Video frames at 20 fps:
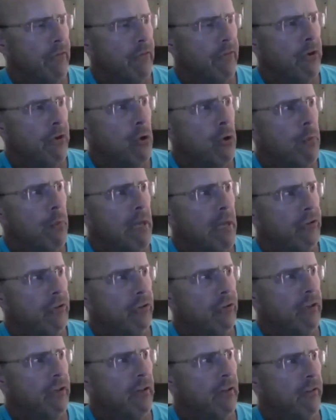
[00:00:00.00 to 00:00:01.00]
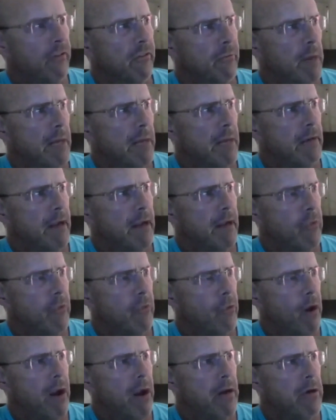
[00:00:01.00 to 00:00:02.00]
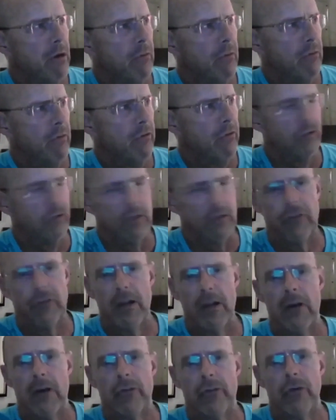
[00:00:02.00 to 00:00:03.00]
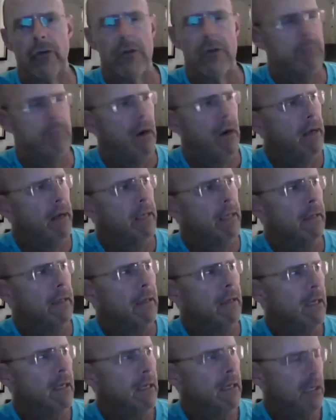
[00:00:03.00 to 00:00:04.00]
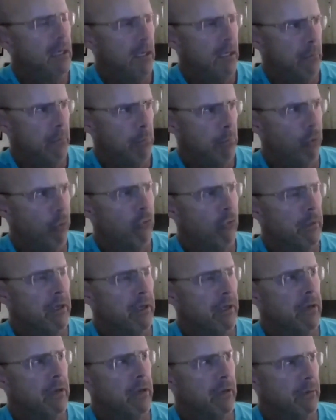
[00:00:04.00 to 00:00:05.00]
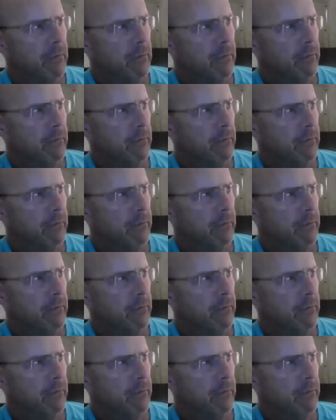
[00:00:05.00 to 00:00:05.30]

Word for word: film that scene of my dad riding over to Sid's house on the bike. Bruce McKenna